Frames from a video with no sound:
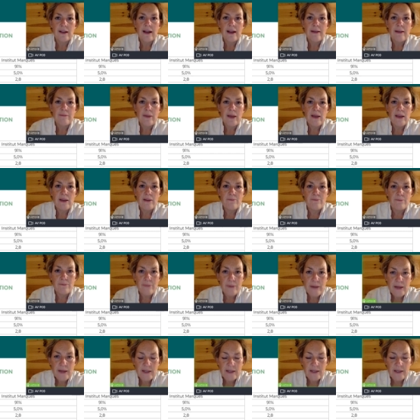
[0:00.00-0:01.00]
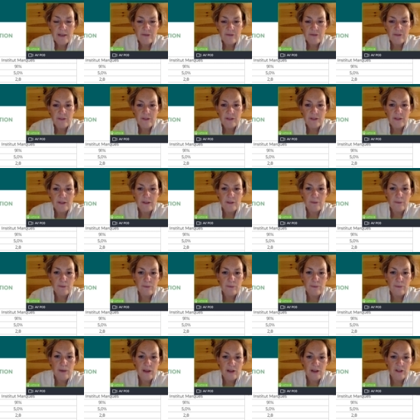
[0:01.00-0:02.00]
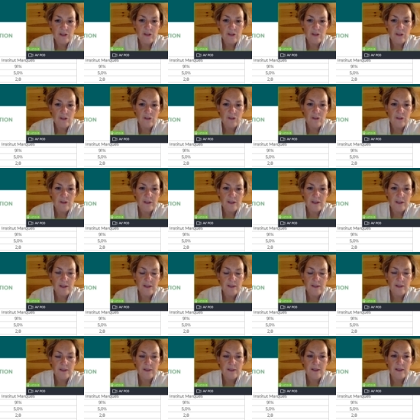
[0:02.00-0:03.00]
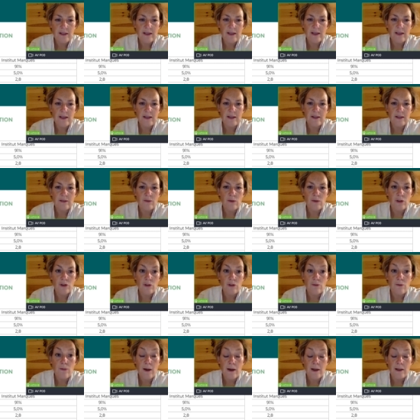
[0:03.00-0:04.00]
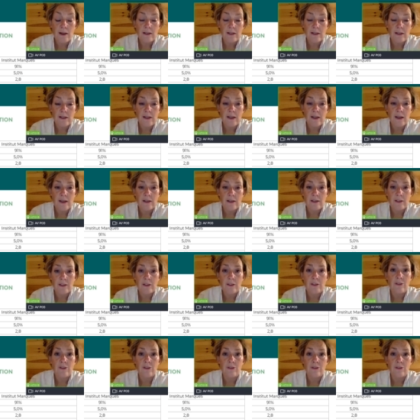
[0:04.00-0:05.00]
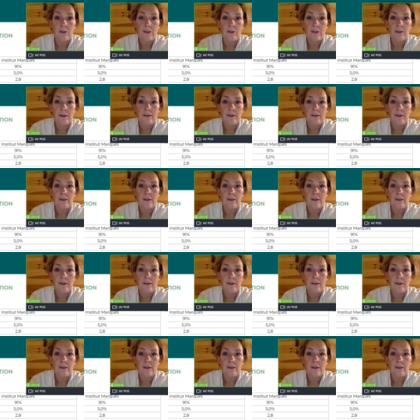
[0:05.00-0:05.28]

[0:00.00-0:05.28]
and make a big difference to patient choices and what you might decide to do.